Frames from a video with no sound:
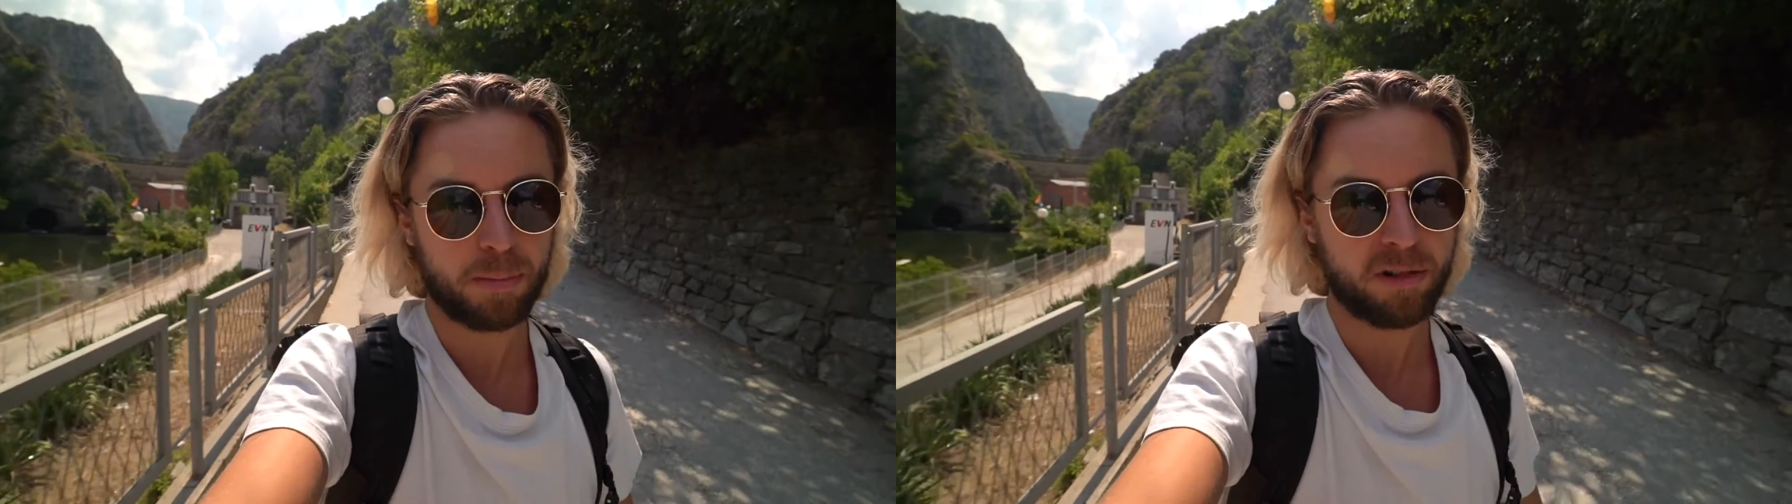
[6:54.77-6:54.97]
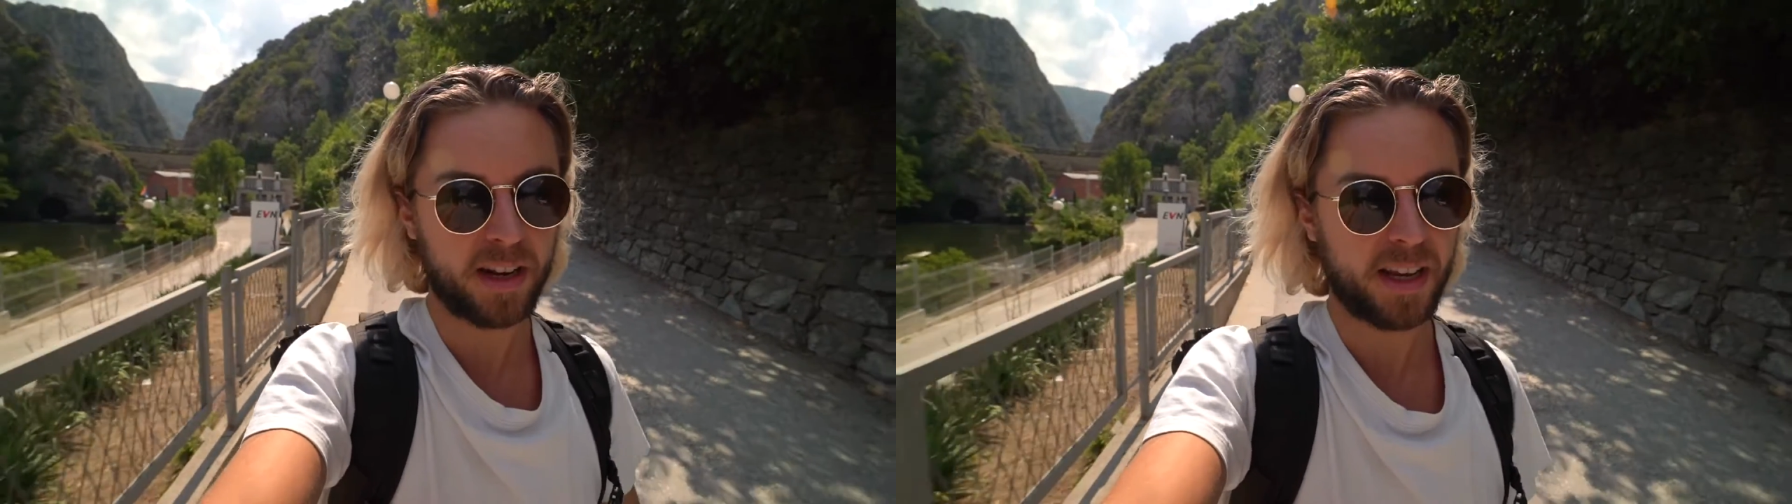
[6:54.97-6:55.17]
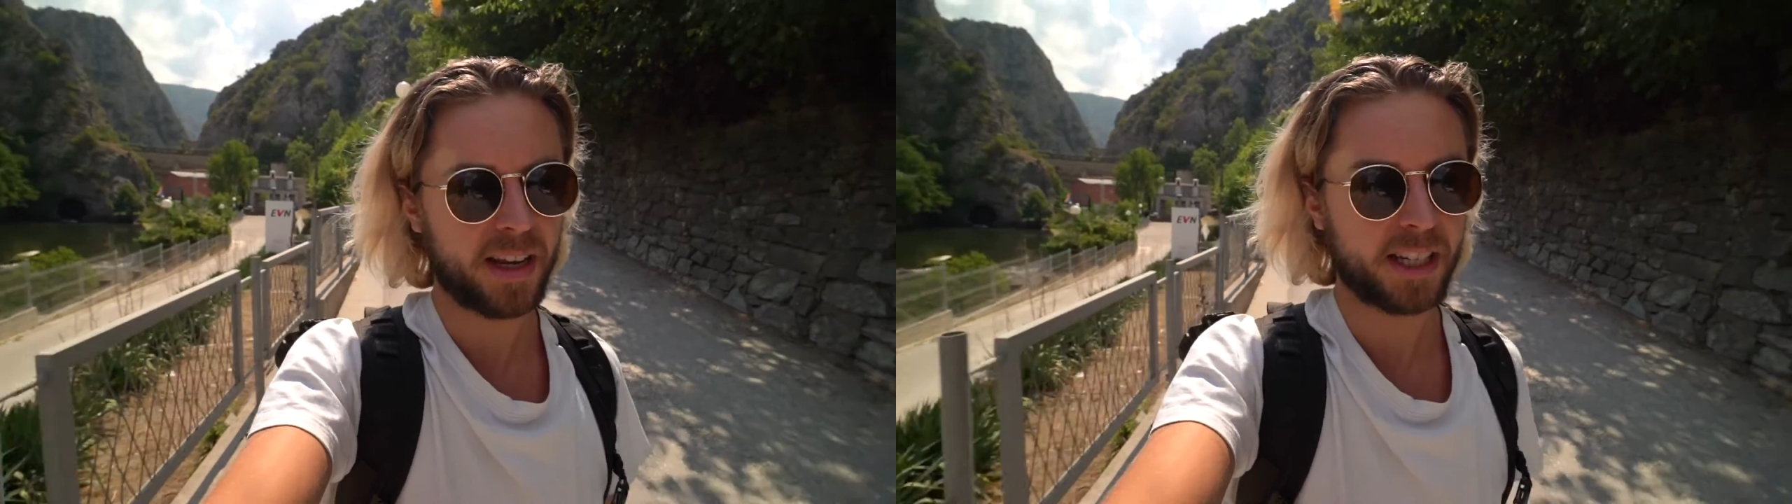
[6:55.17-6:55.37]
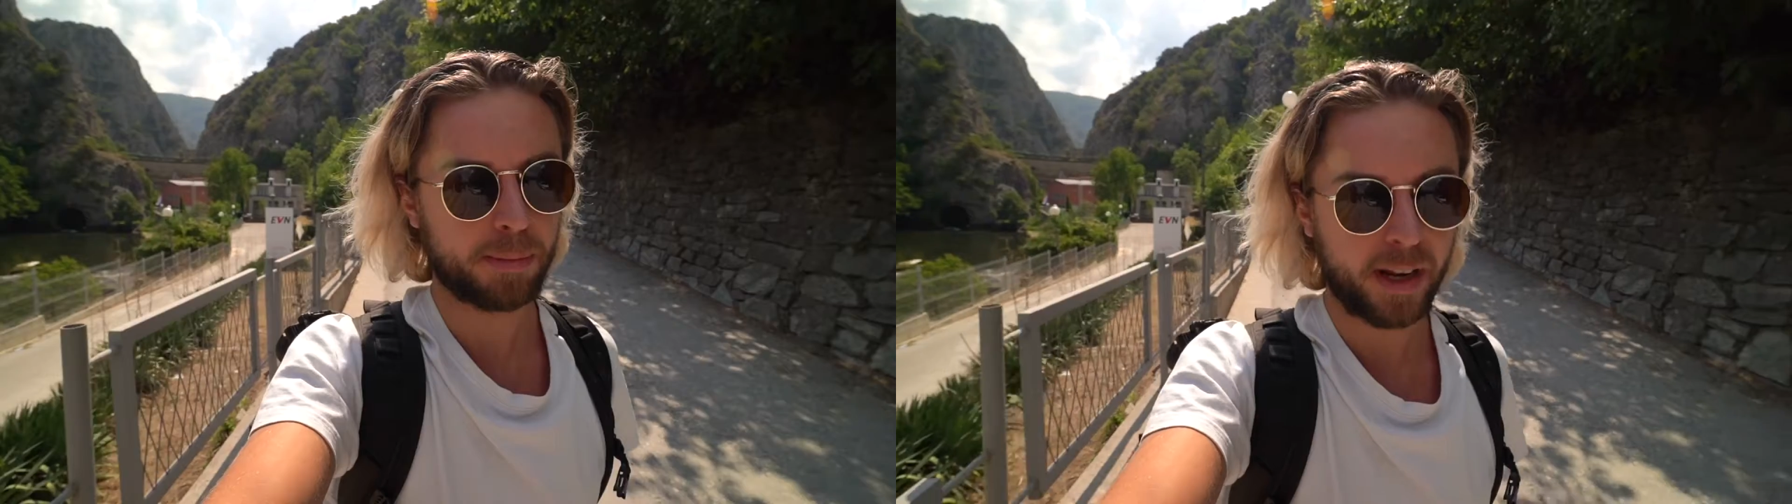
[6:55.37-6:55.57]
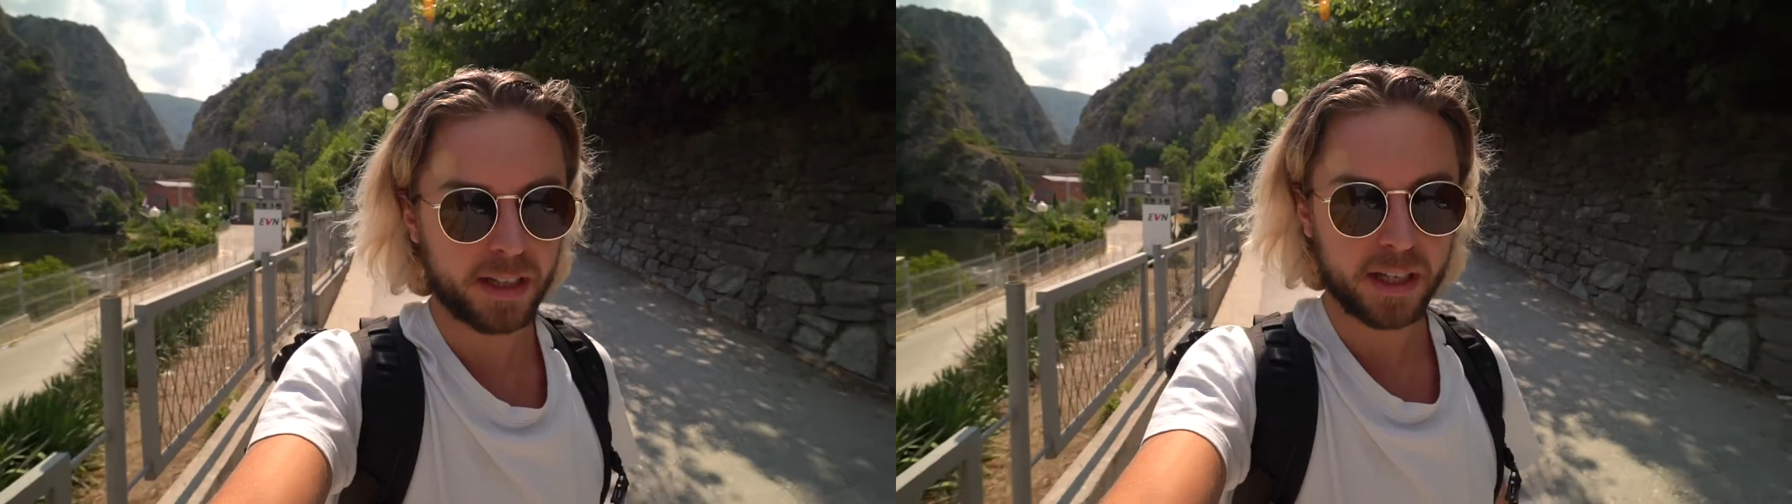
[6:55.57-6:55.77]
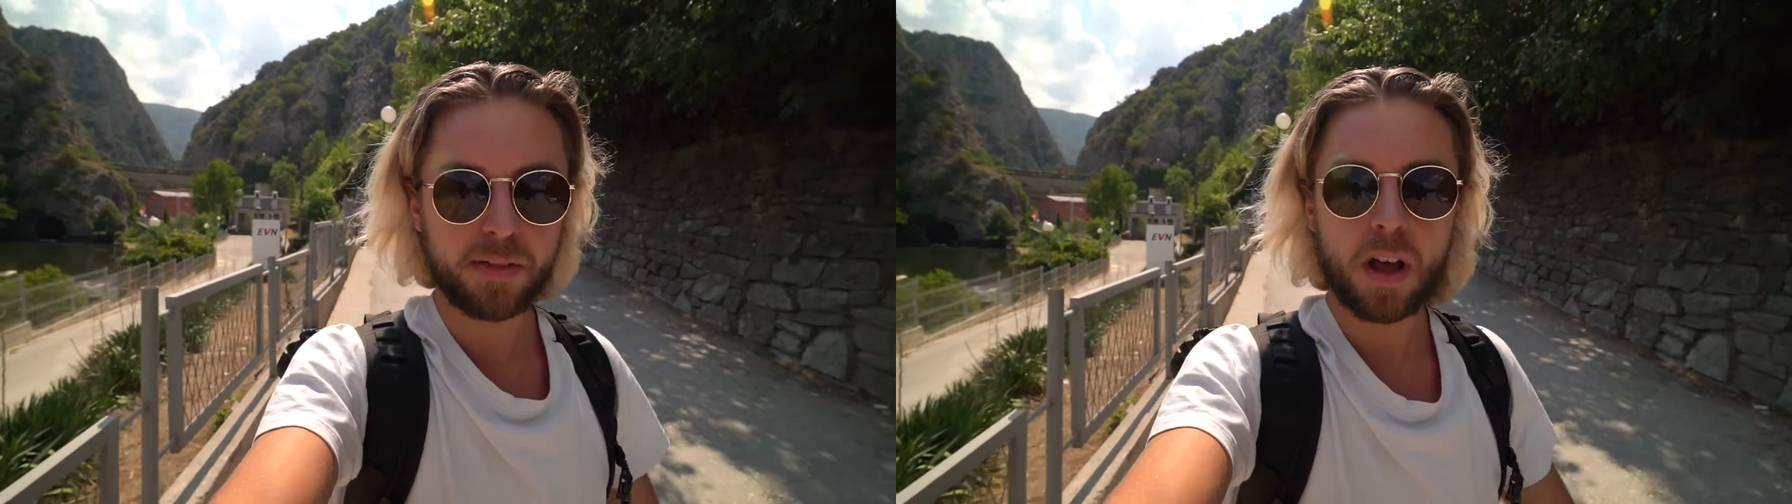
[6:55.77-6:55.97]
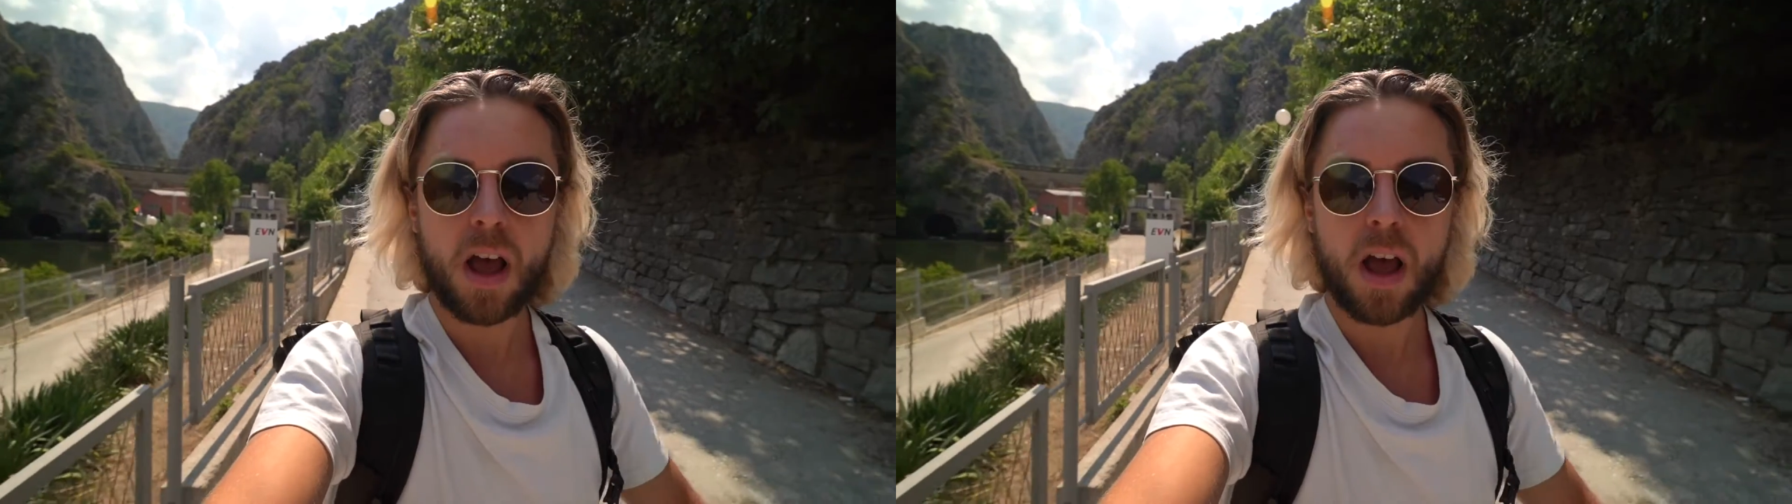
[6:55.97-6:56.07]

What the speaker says: pretty inexpensive.